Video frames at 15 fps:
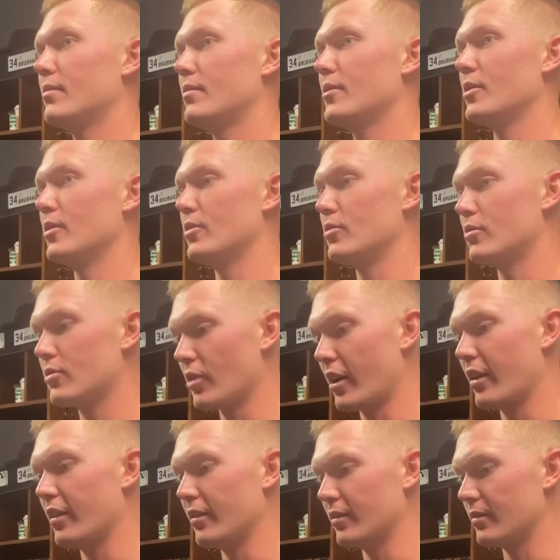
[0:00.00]
to try
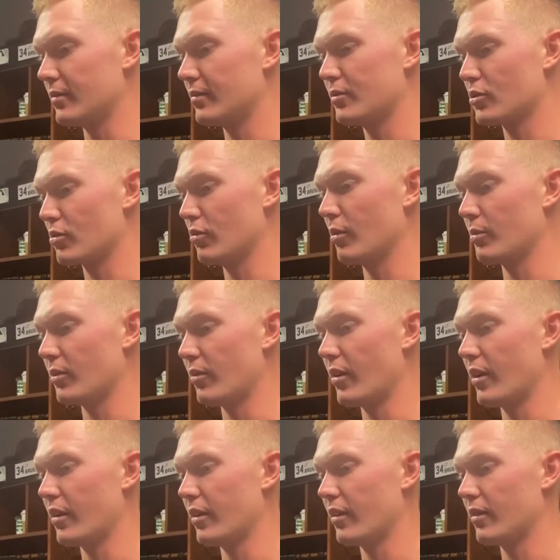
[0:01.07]
and screw up the
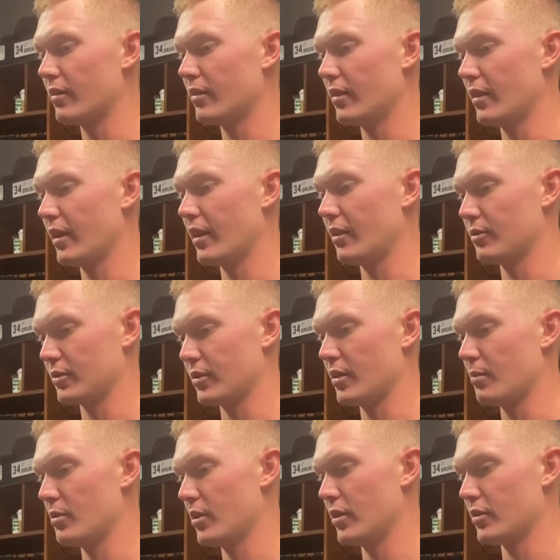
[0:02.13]
runner, and then I was going
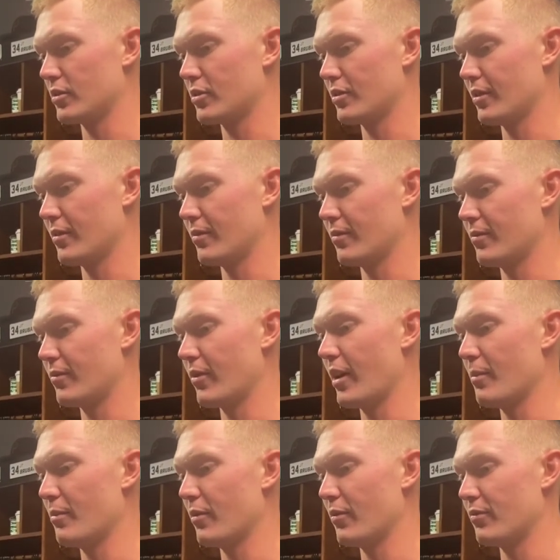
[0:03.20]
to pitch. And
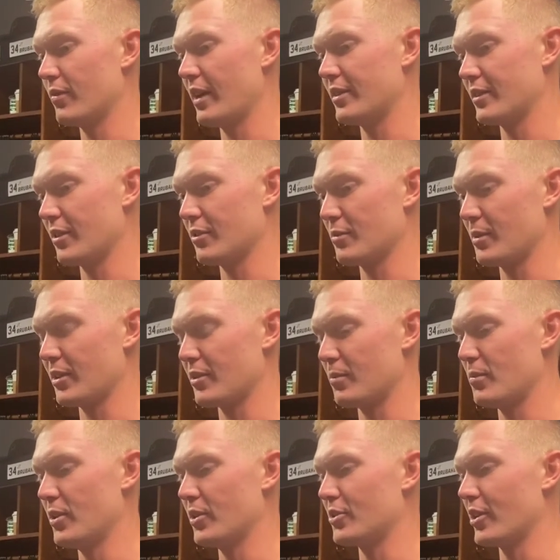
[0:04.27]
right as I was about to
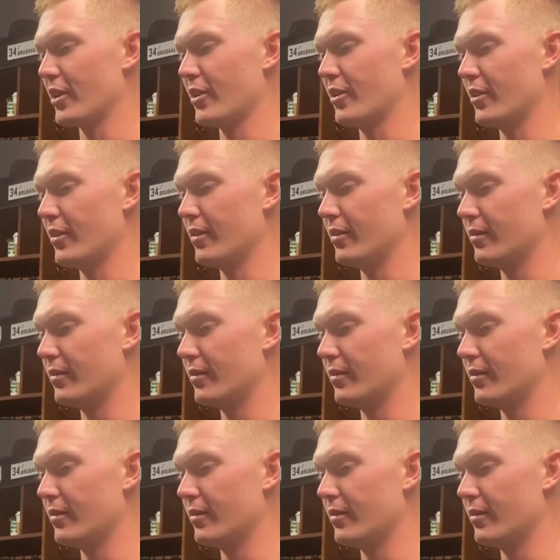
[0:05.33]
pitch, I heard